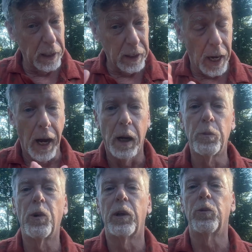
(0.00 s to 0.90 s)
a
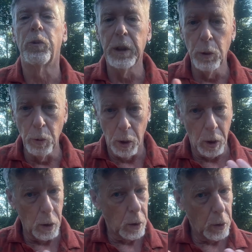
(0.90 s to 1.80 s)
time when we
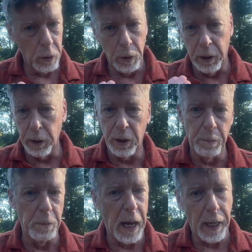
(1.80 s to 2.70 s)
were
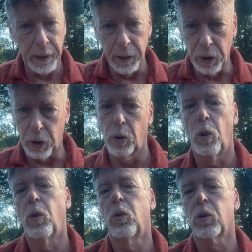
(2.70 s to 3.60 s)
disembodied
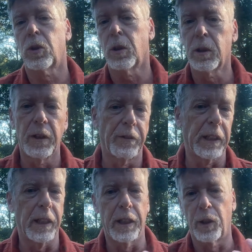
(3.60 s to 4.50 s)
souls
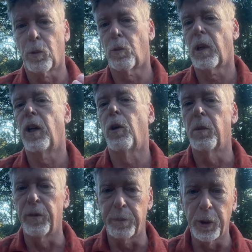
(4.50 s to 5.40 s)
living in a realm
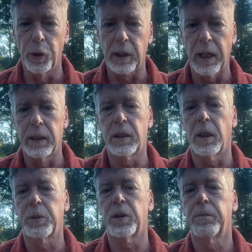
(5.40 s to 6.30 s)
of pure
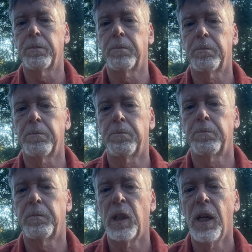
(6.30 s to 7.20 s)
concepts.
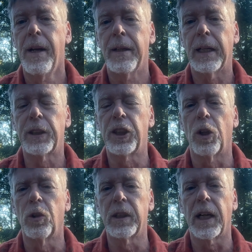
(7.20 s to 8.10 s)
That's the
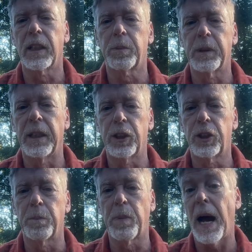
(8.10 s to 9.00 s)
only
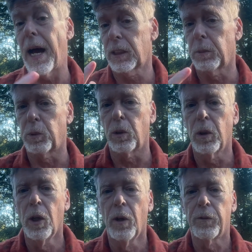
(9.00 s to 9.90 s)
explanation possible
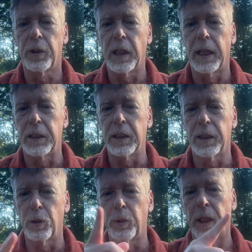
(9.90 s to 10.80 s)
for the idea
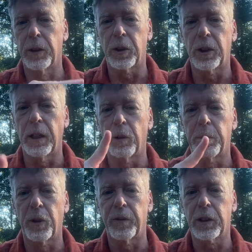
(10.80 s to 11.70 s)
that we understand what a
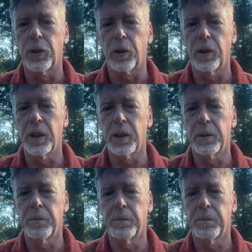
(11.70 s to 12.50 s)
perfect circle is.